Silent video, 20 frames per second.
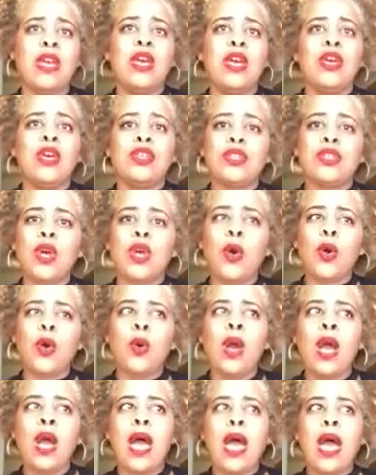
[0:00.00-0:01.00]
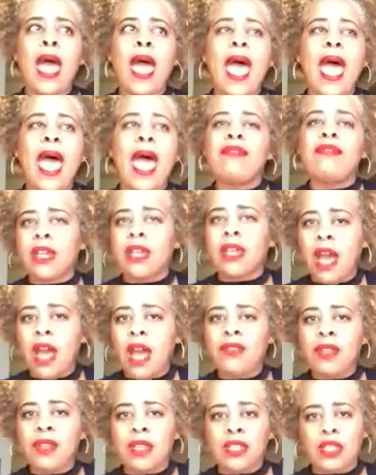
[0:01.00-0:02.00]
So have the
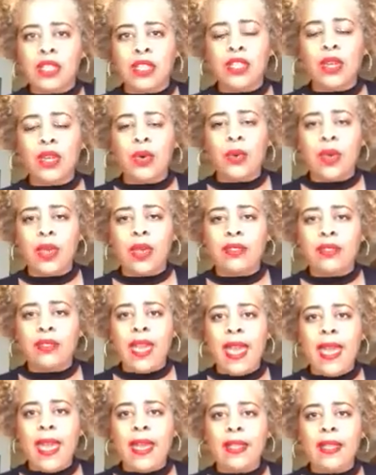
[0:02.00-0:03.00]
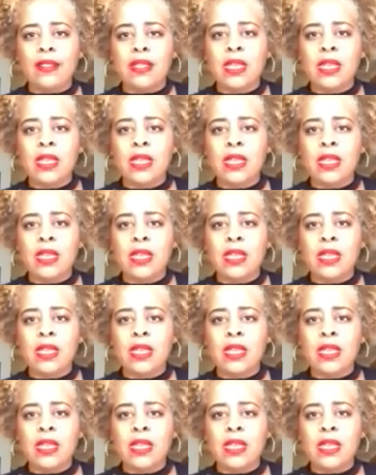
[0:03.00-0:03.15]
confidence in knowing that